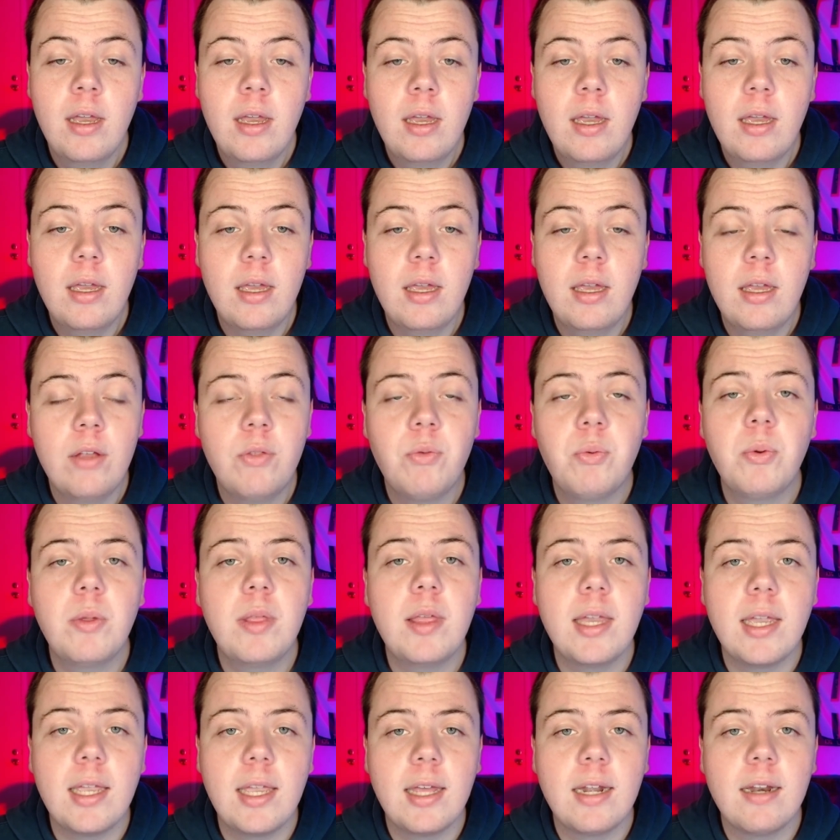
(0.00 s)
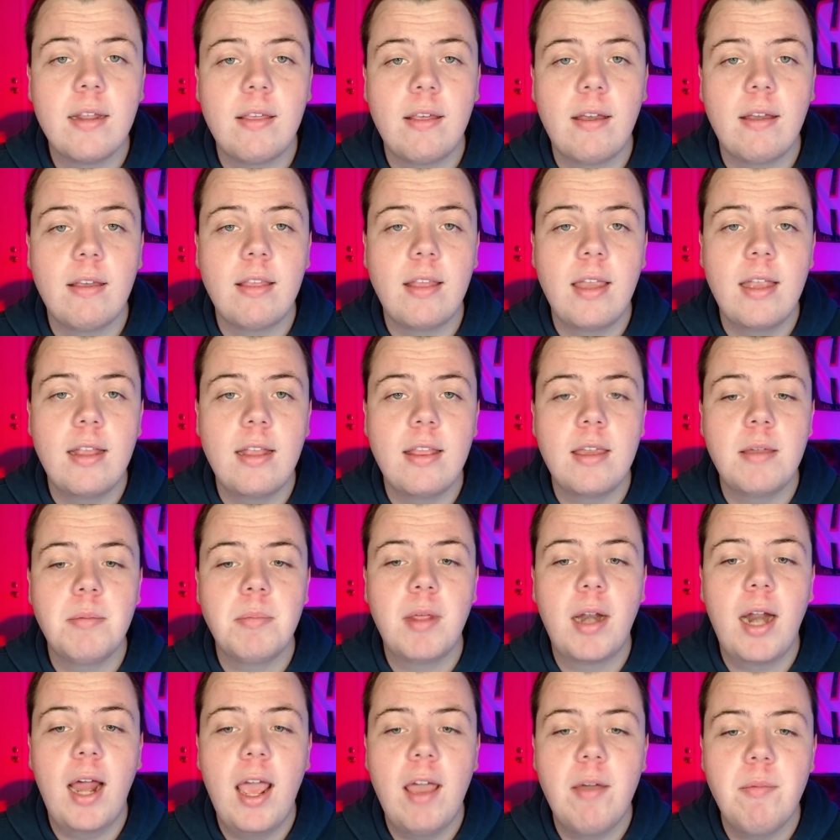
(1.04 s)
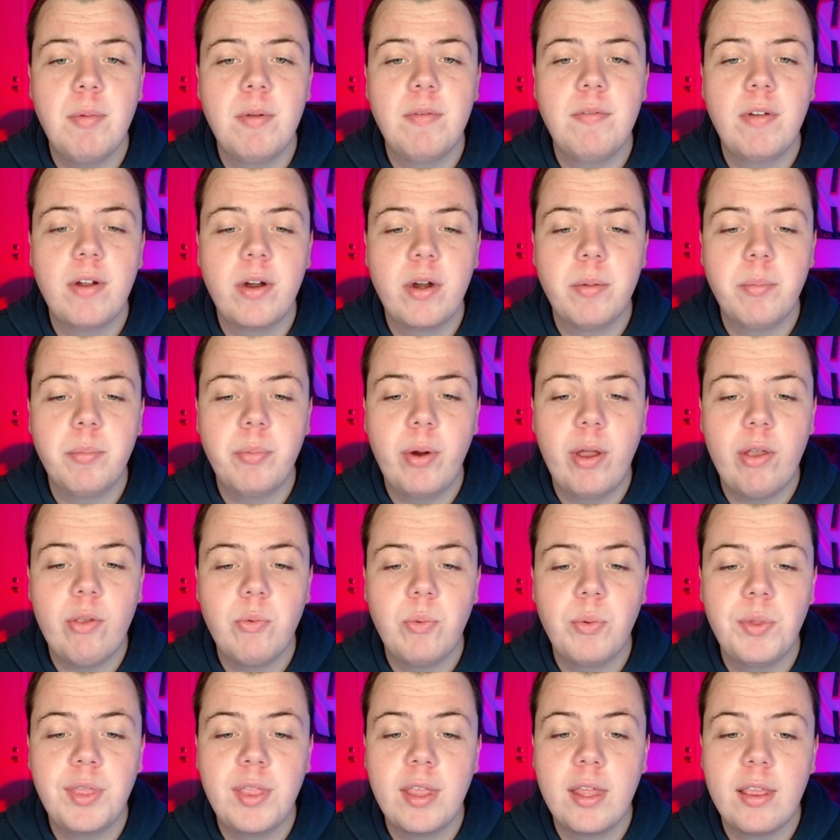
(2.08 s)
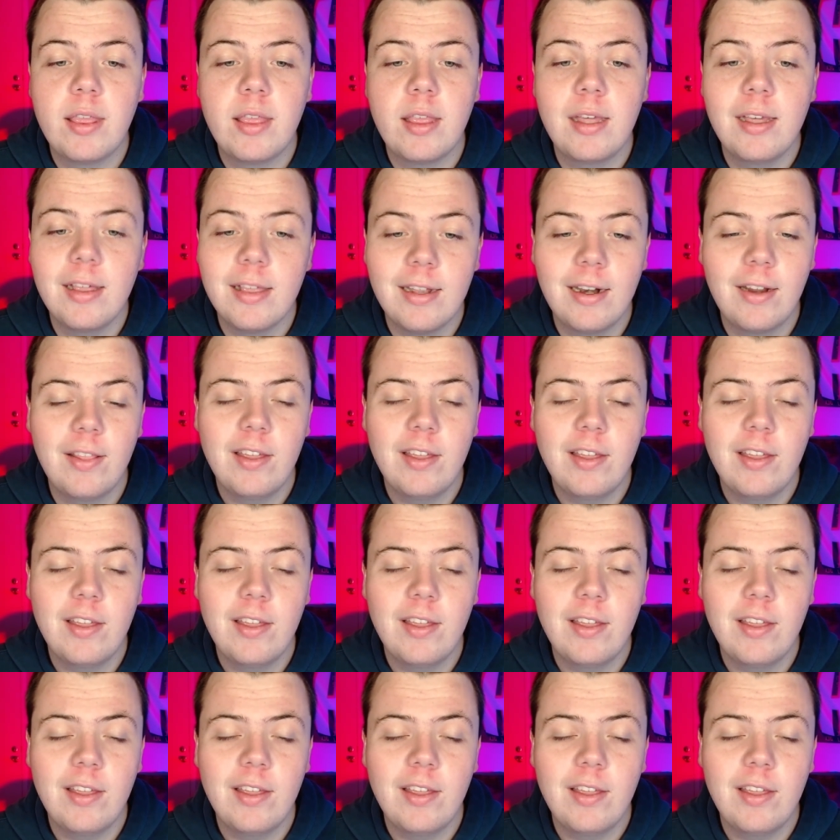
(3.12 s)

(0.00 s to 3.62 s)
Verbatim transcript: it's really a Kennesaw State team that I have been very impressed with this season.